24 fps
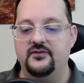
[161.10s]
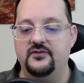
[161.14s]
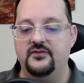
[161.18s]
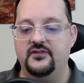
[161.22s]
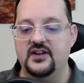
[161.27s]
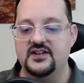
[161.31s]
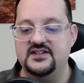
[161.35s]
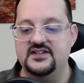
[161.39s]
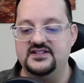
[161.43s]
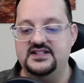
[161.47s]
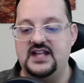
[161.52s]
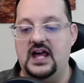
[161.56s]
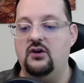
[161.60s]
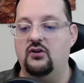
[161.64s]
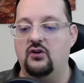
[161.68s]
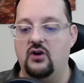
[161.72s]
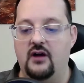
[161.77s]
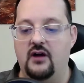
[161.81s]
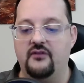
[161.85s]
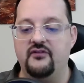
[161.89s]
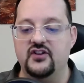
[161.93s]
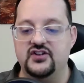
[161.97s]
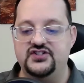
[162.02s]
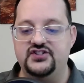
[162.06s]
center
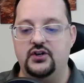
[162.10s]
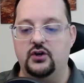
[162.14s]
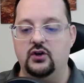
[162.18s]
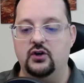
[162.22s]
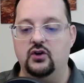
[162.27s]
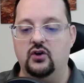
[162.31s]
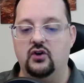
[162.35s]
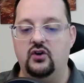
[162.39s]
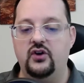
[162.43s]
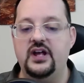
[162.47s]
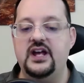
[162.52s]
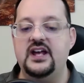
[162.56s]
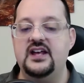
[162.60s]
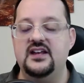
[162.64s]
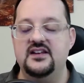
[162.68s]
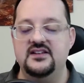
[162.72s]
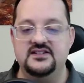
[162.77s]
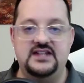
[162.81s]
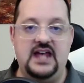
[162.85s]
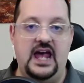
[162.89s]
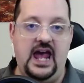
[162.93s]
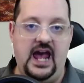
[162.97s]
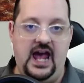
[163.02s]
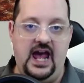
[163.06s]
of the circle
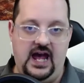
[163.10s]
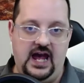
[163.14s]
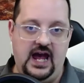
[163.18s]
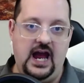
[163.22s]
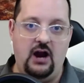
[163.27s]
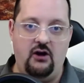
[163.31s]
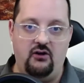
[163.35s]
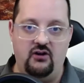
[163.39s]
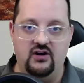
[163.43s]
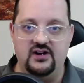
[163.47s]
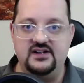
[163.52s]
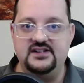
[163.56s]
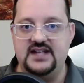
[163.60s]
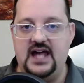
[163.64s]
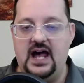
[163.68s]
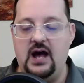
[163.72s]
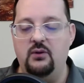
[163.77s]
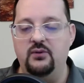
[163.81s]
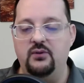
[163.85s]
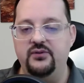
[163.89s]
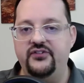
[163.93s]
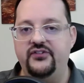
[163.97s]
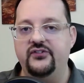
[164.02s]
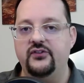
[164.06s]
is at Eric's
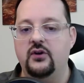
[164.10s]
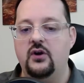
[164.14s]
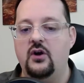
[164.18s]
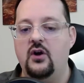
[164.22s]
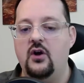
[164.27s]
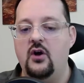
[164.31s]
house.